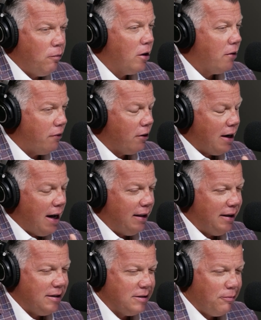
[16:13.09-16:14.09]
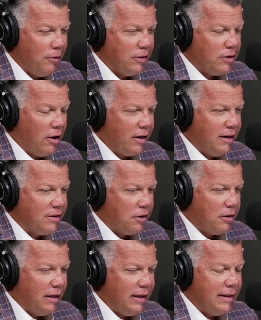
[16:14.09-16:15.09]
One of our colleagues that we were talking
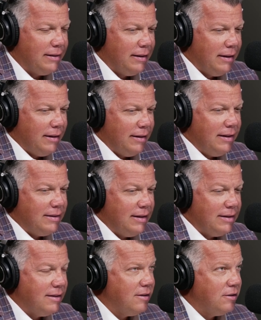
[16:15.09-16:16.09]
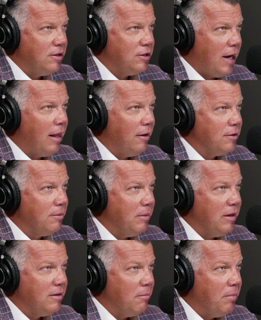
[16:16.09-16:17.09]
internally, and he said, "This is just a challenge. I
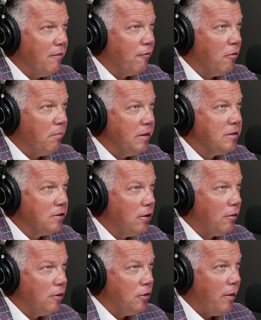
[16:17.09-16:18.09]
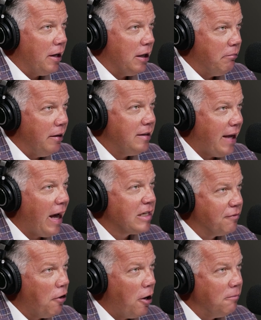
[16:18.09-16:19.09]
mean, it's a bit for a business owner. Do I commit tax
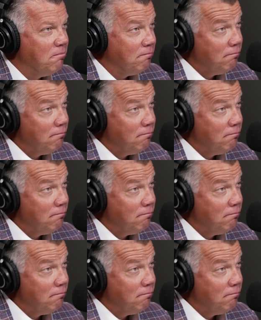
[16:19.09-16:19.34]
fraud